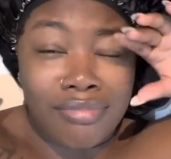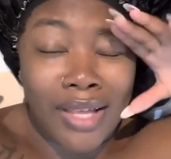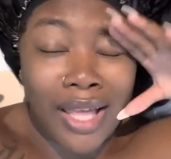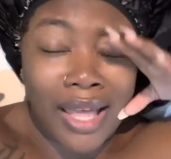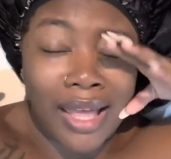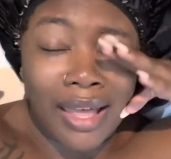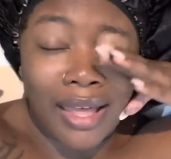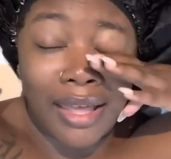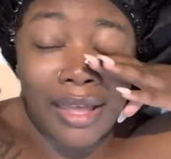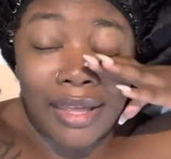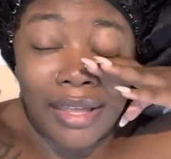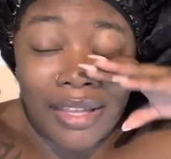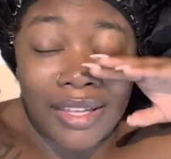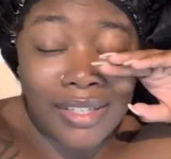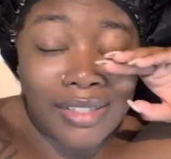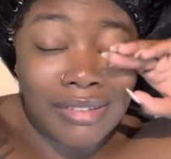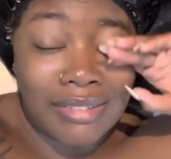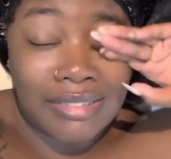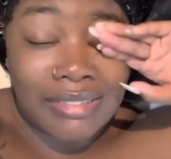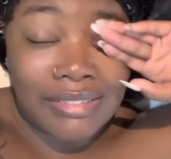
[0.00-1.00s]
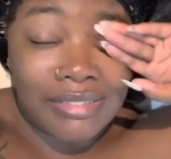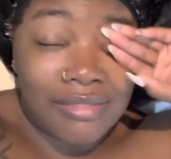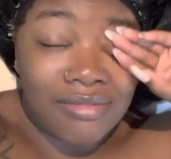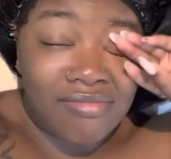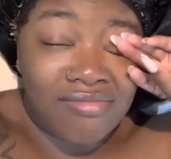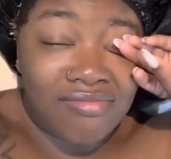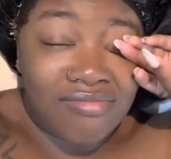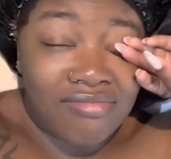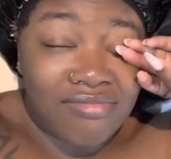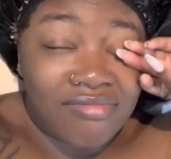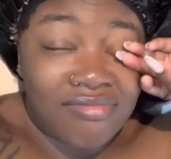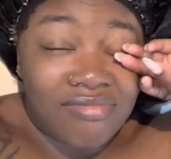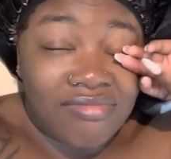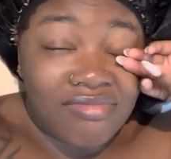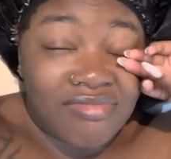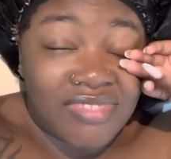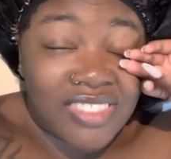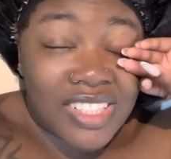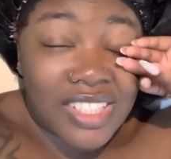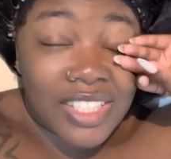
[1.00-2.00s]
hey
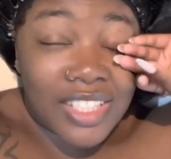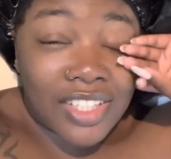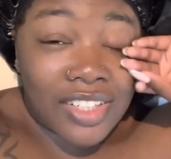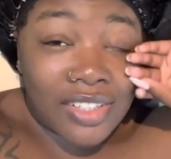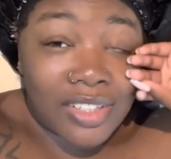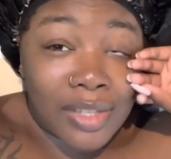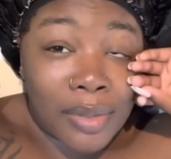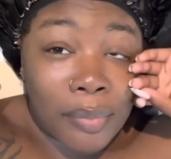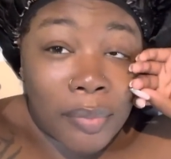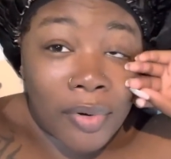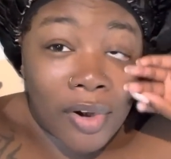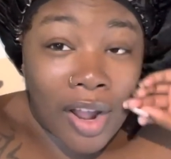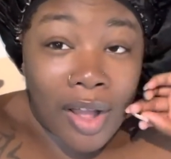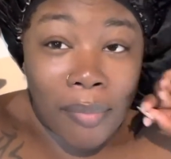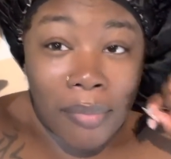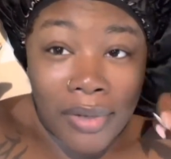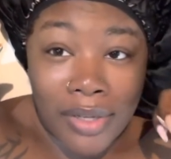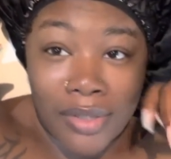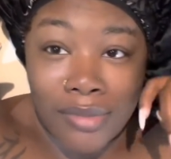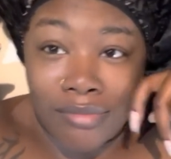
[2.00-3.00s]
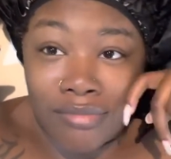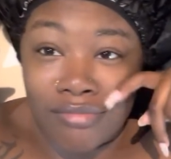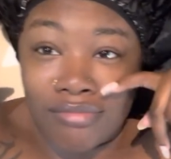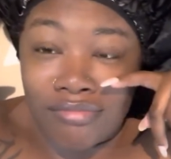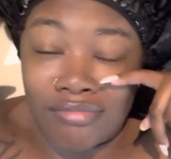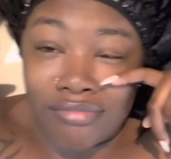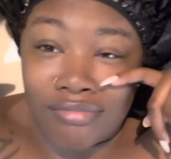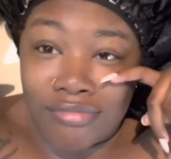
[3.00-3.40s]
you're the problem